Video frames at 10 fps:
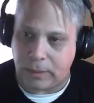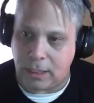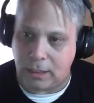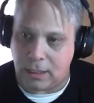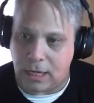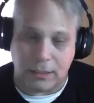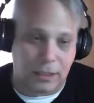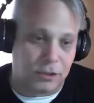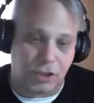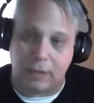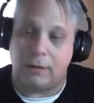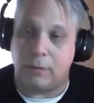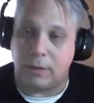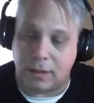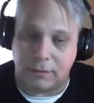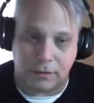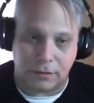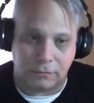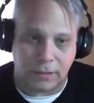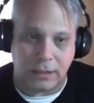And, and then share it with
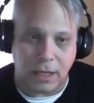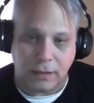others, right?